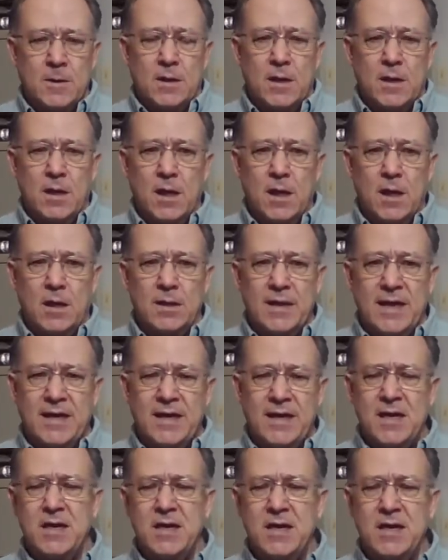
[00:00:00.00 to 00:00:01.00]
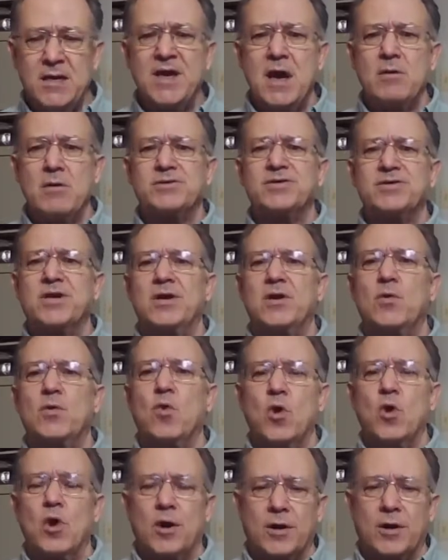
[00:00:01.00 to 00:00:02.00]
And here's how it's going to
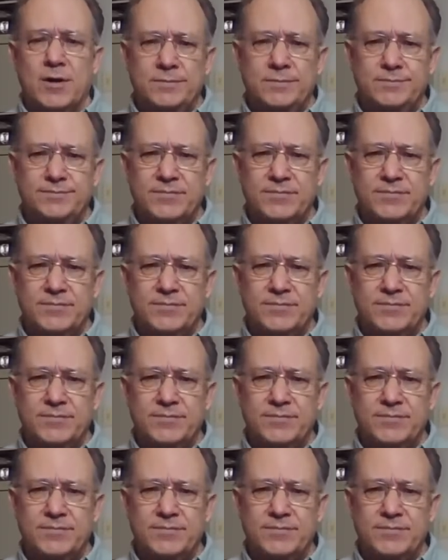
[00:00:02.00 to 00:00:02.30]
work.